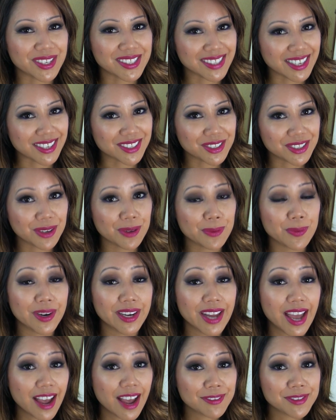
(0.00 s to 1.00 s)
essential
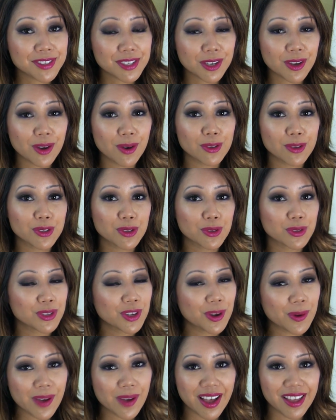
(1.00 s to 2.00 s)
would have to go to
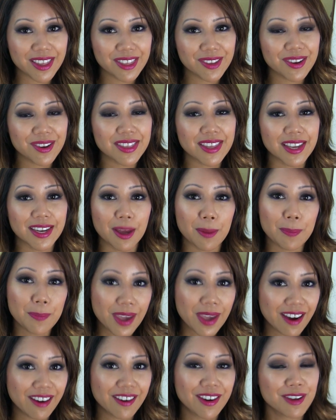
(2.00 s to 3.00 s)
no other than a
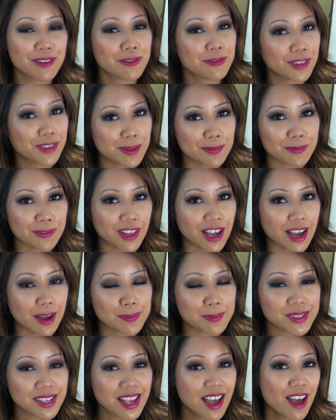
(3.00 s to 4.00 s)
pair of
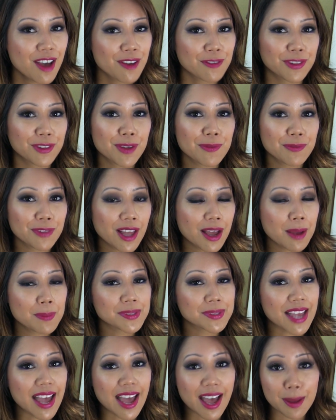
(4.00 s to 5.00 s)
flip-flops.
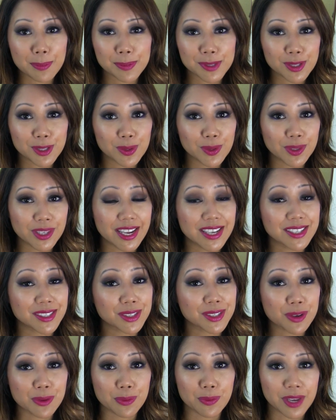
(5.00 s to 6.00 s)
Flip-flops absolutely
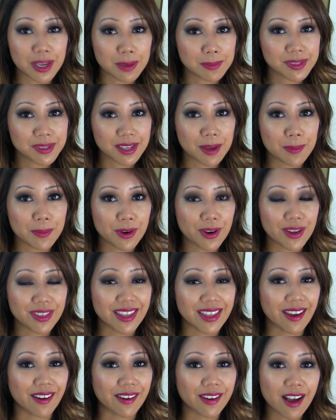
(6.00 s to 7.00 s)
scream summer.
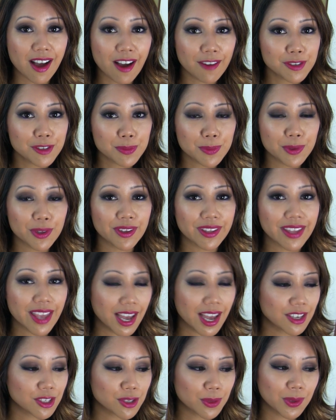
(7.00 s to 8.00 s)
They are comfortable,
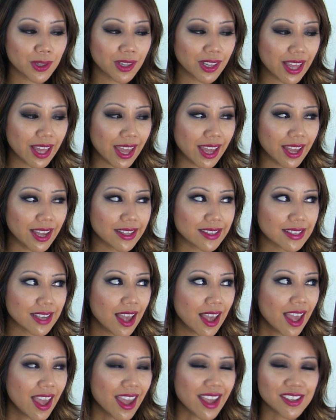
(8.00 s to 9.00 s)
casual, and
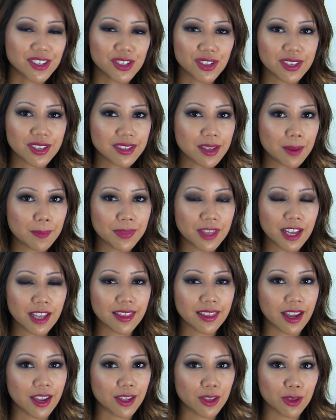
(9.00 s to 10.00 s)
it's just something
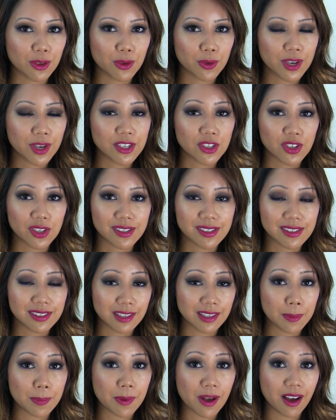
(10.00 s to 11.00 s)
that you can just
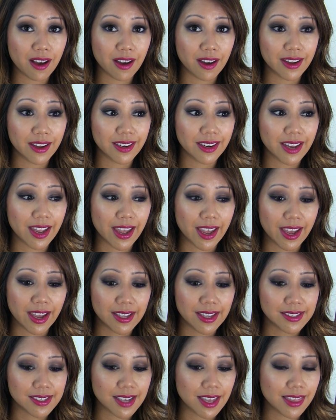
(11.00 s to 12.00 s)
slip on
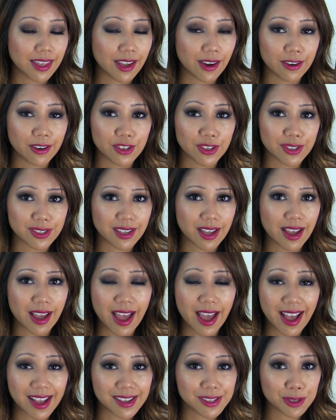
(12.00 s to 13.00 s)
and they are just
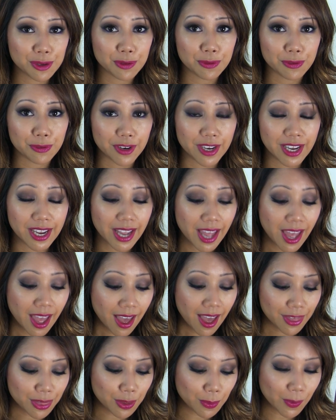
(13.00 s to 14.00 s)
hassle-free.
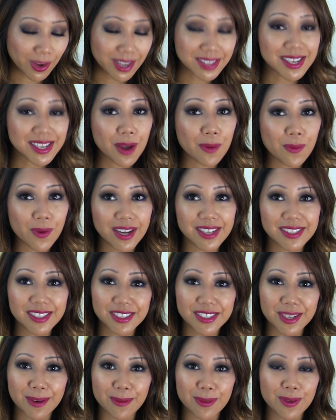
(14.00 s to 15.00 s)
The ones I wanted to
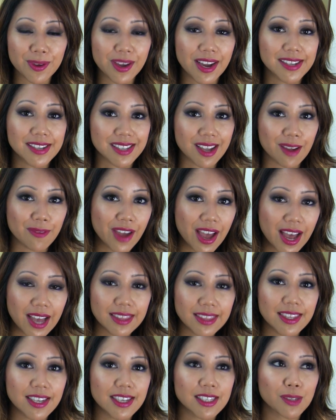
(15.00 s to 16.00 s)
share with you guys, I've
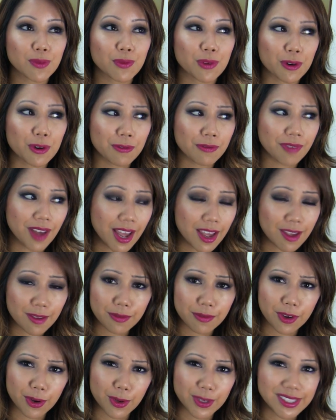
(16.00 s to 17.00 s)
had these for
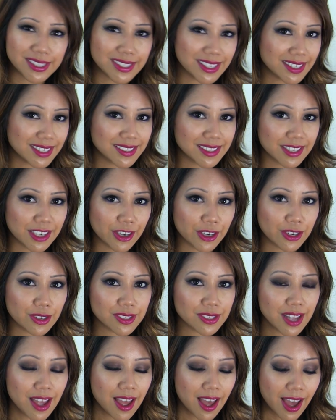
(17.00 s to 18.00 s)
five or six
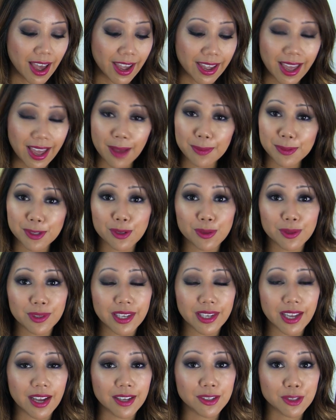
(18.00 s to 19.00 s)
years. I
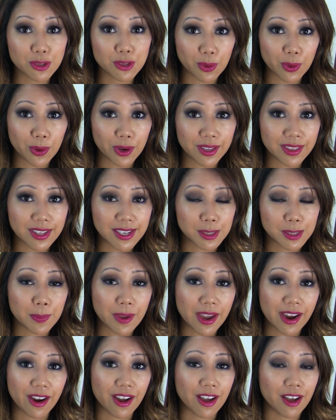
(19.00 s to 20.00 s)
absolutely adore these
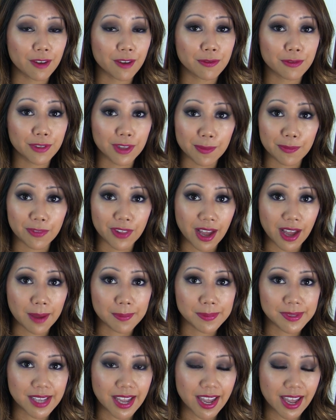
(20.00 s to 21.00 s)
pair of
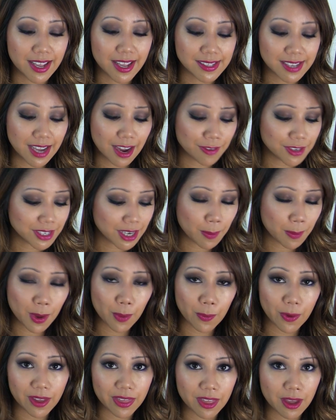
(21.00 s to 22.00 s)
flip-flops and every time I
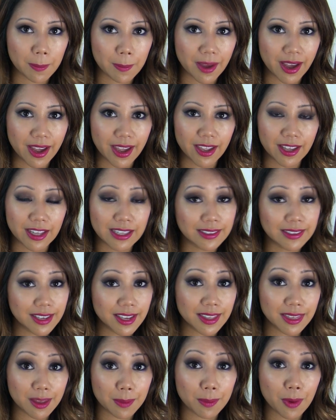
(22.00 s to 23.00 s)
wear them, I
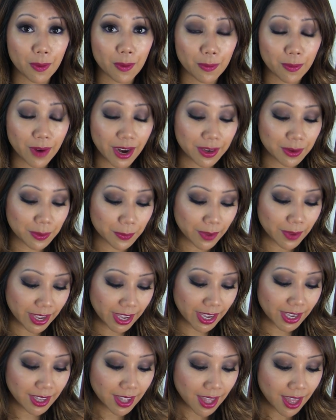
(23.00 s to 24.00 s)
clean them right
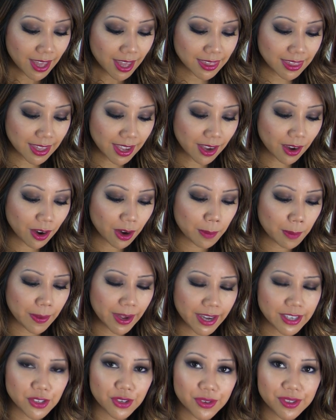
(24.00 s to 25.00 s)
away. They are
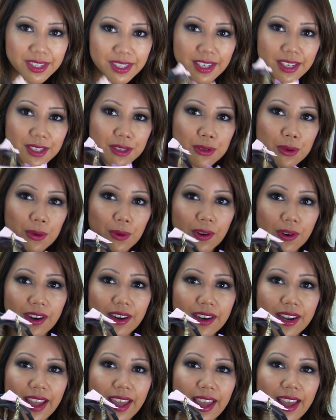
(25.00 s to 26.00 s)
by Juicy Couture
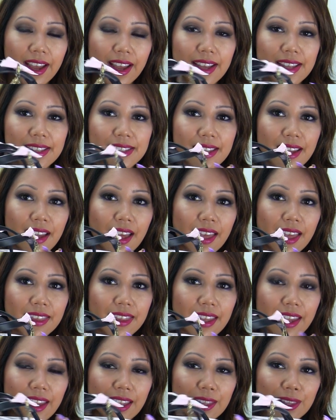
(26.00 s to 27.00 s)
Couture and
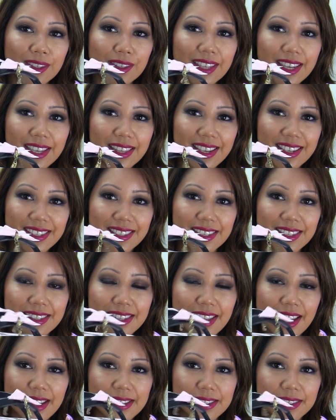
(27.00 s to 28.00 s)
they look like this. It
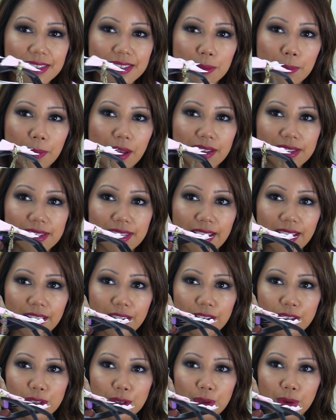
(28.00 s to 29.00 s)
says smells like
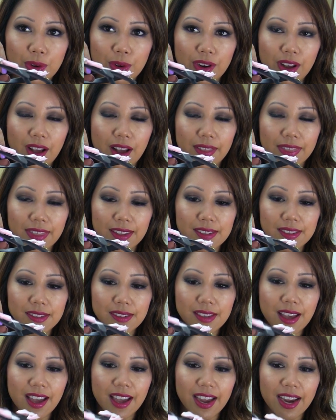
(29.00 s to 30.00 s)
couture on the
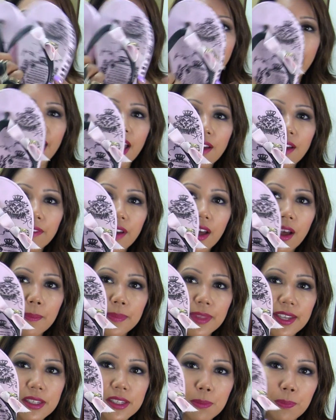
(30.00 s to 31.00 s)
side. They have
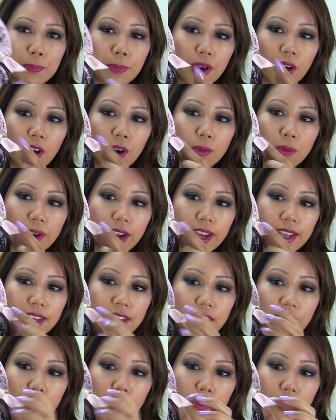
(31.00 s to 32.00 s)
um, this bow right
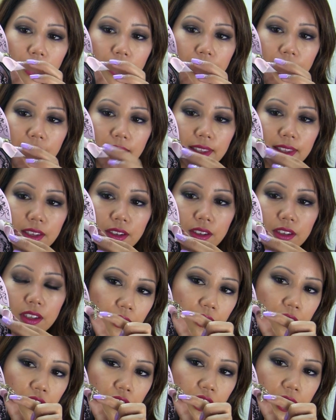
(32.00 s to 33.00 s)
here with a
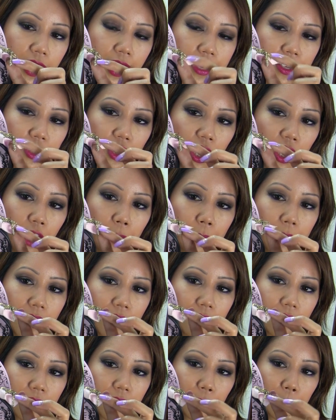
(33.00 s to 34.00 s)
little J charm and
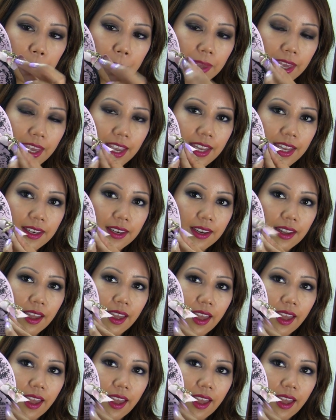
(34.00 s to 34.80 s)
a little pin.